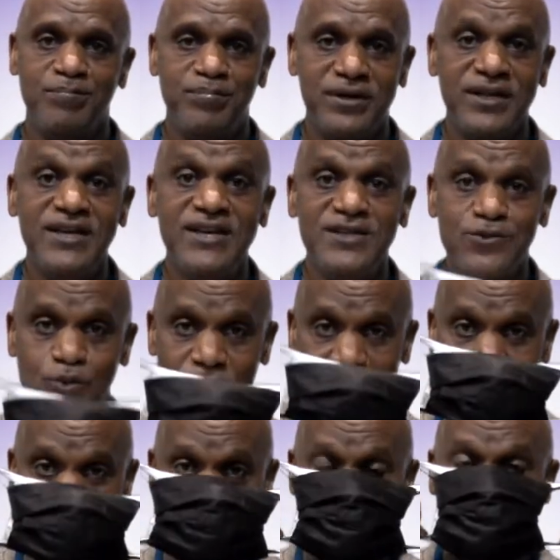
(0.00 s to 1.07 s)
please wear
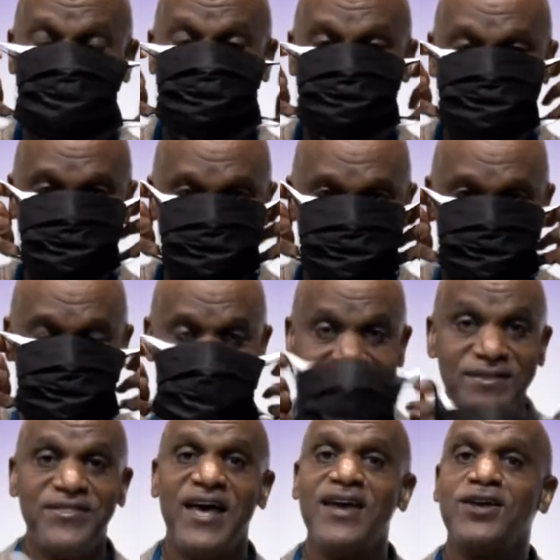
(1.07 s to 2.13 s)
your mask.
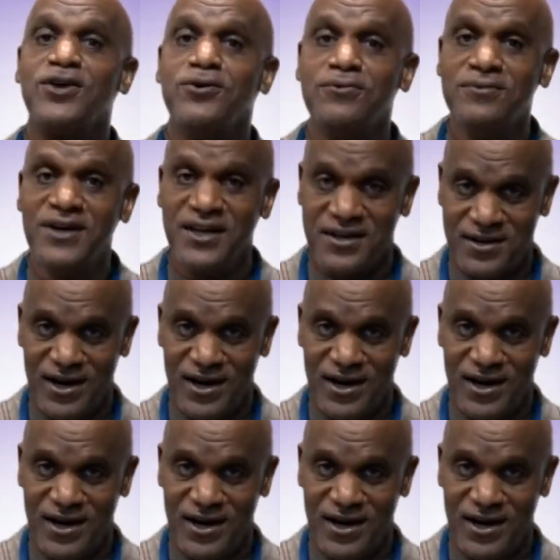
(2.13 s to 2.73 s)
Thank you, and